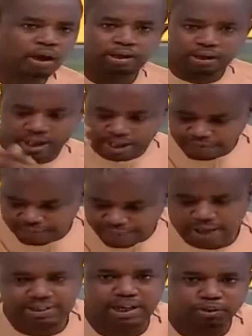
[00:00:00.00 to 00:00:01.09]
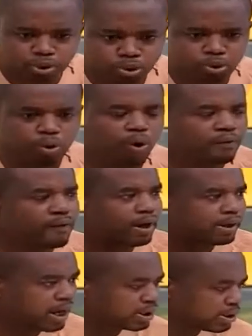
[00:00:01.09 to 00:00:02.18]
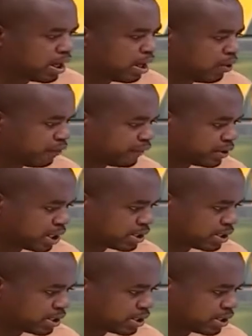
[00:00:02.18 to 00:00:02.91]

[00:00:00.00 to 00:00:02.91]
They invited two of our national officers,